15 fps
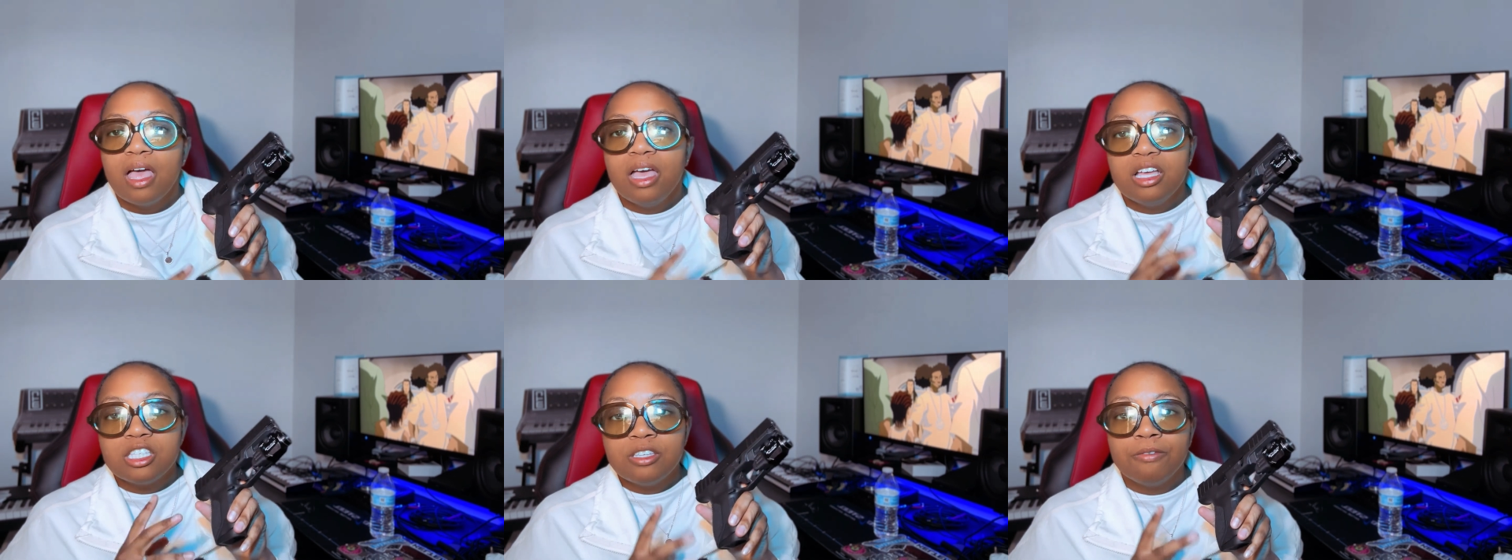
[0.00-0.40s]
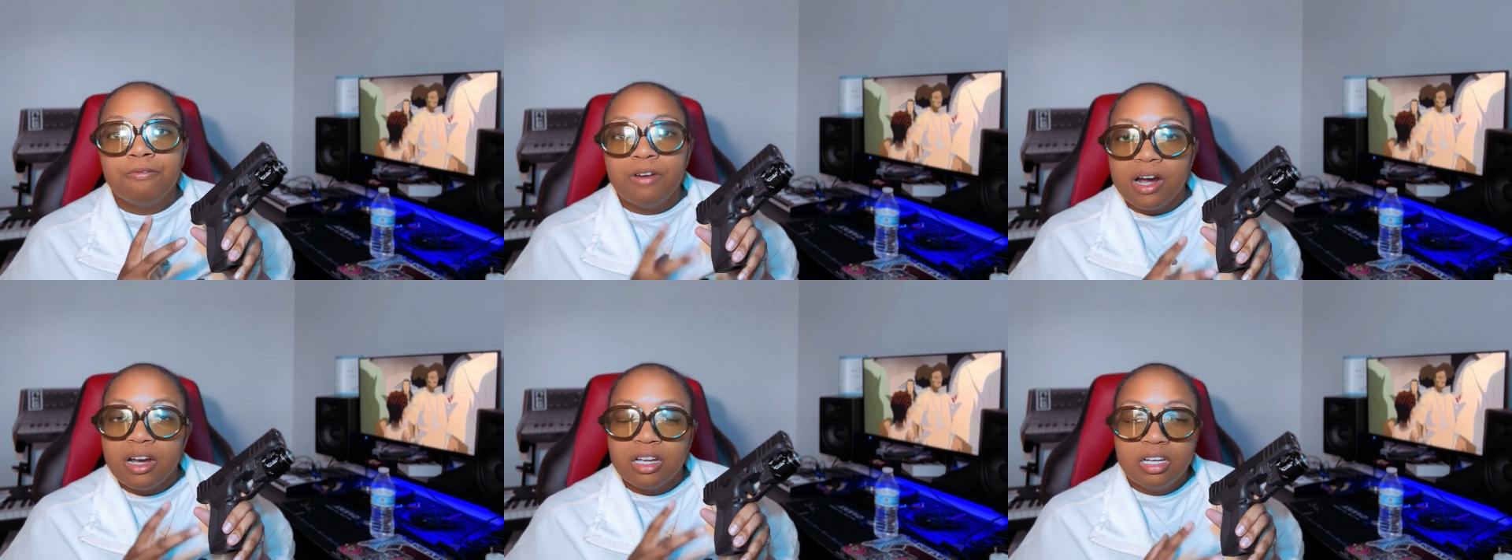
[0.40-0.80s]
it's a
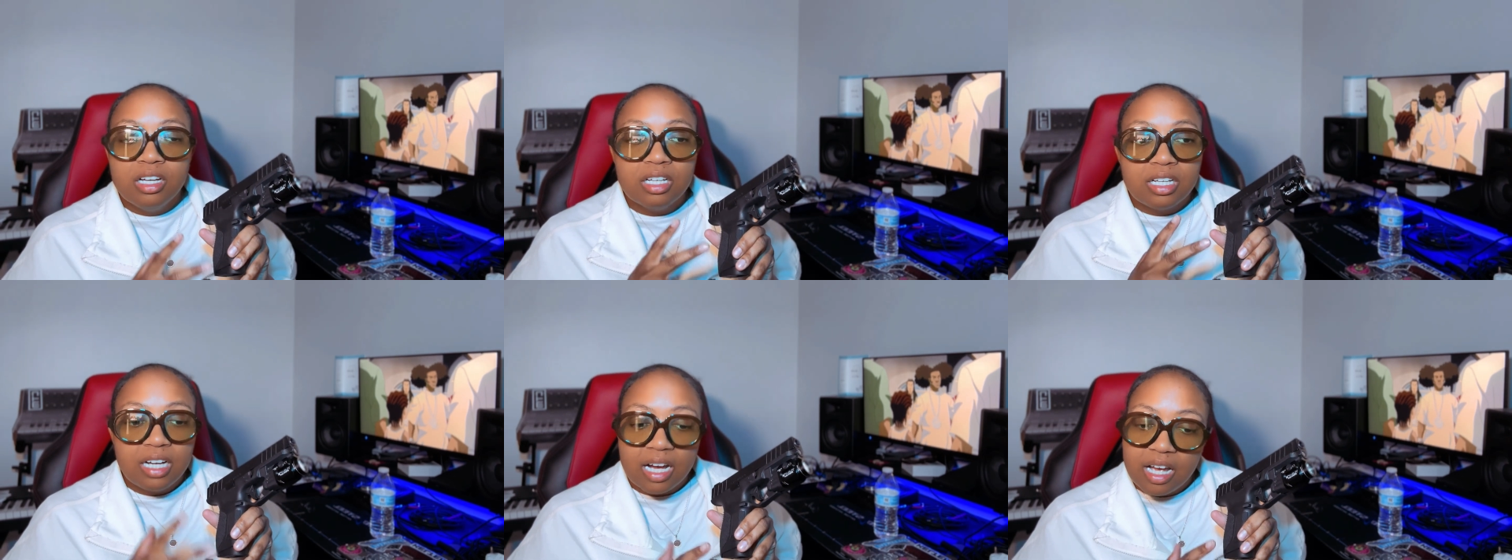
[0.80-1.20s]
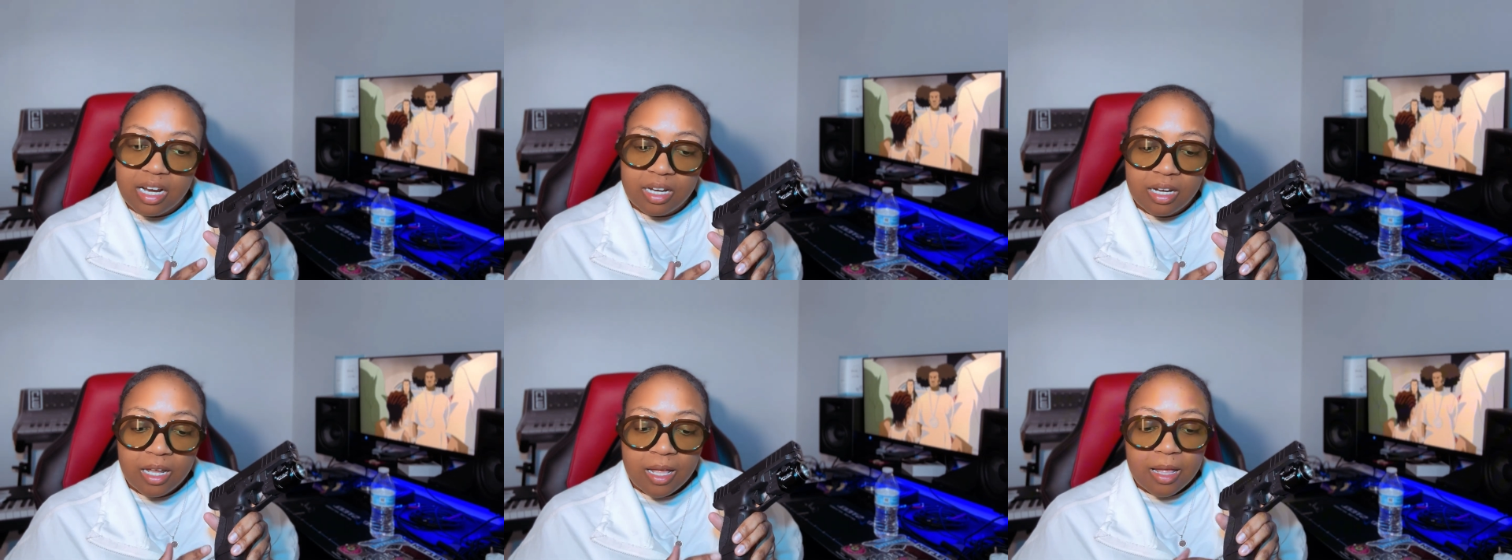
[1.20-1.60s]
very good
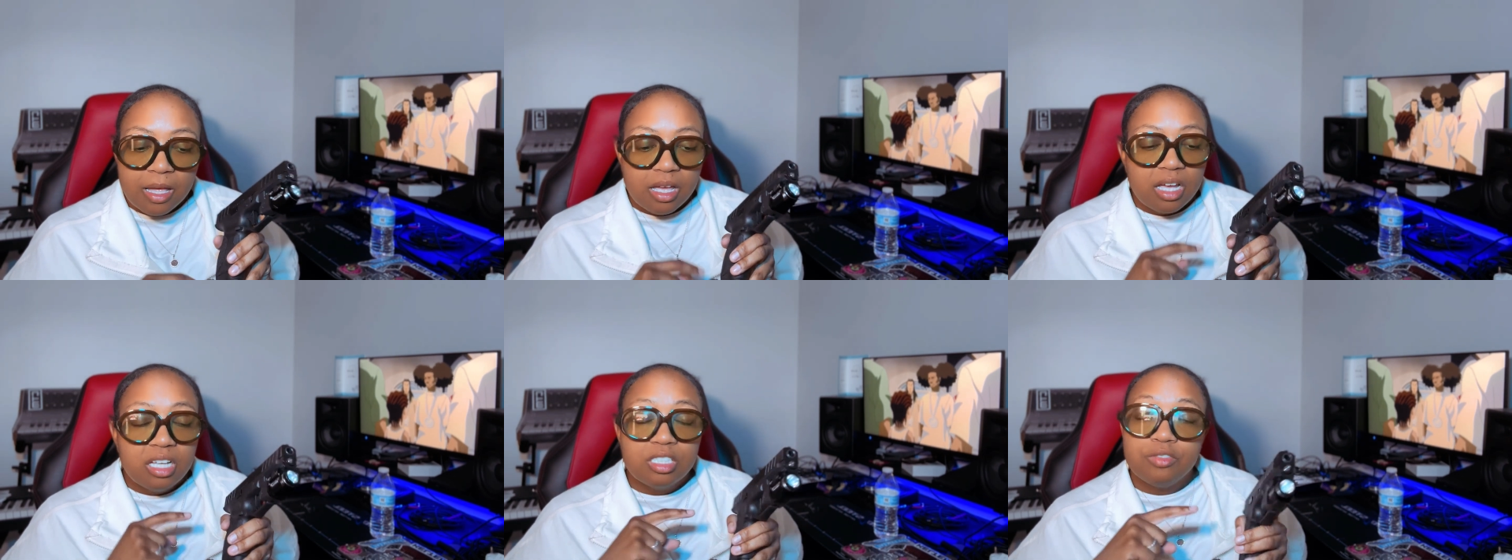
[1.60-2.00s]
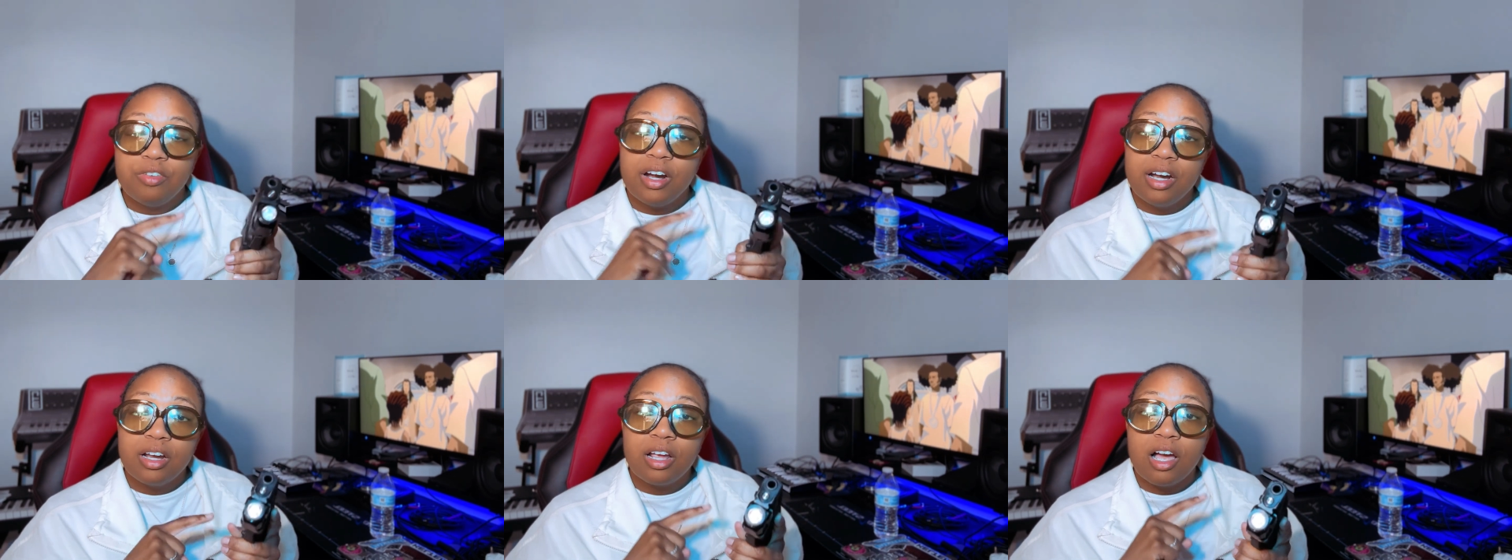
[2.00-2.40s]
gun. It's
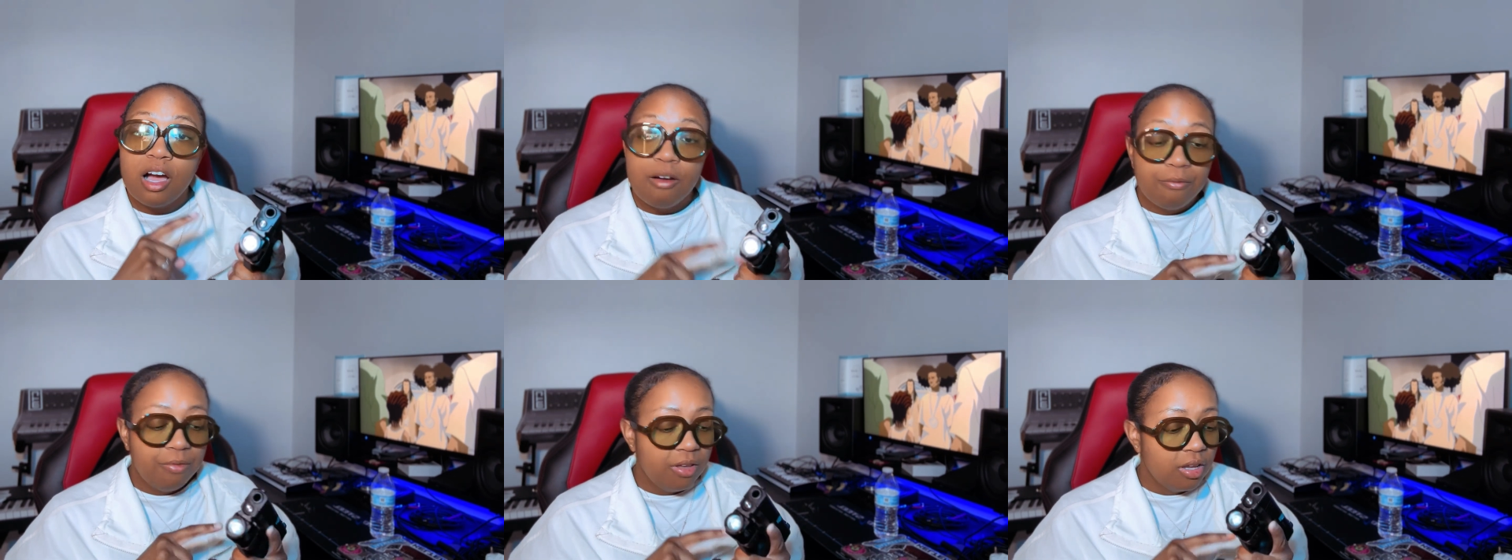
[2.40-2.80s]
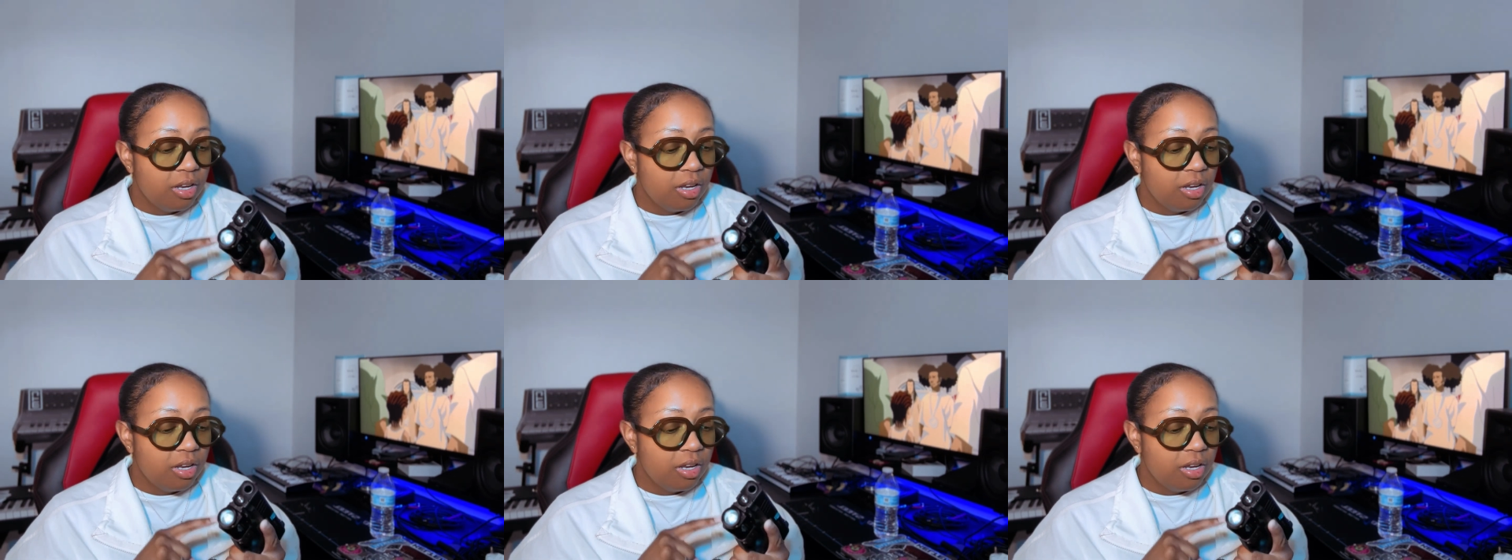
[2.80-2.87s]
very comfy